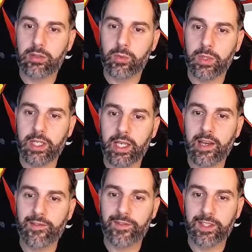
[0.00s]
we
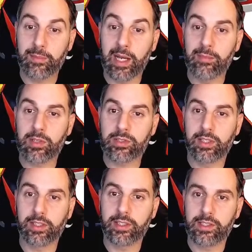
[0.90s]
have the Buy Box,
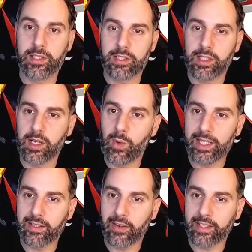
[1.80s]
this
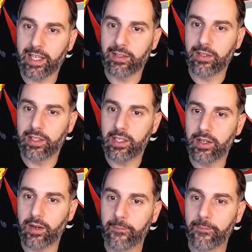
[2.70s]
white rectangle here,